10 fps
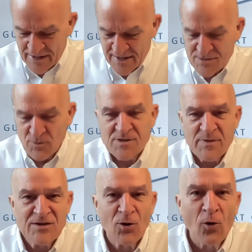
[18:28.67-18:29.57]
It's supposed to
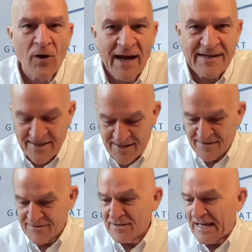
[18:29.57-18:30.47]
be your idea.
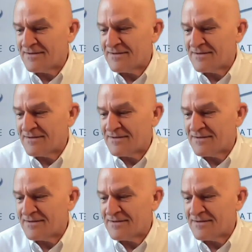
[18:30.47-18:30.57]
You didn't